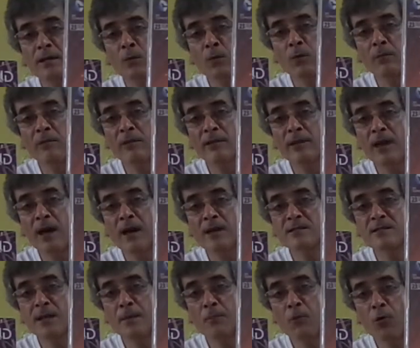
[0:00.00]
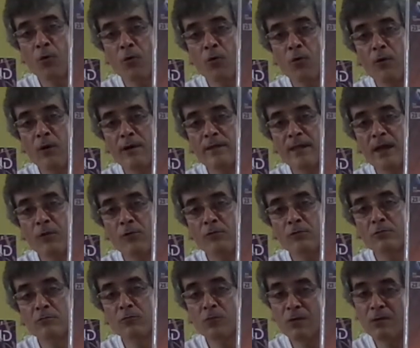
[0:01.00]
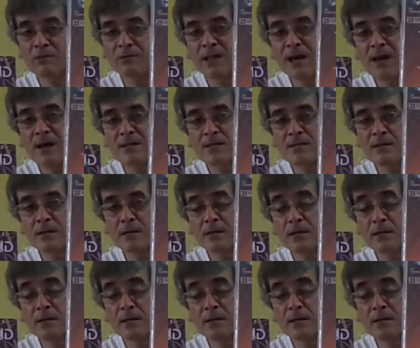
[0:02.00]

the woman that has the bow and arrow, well, that's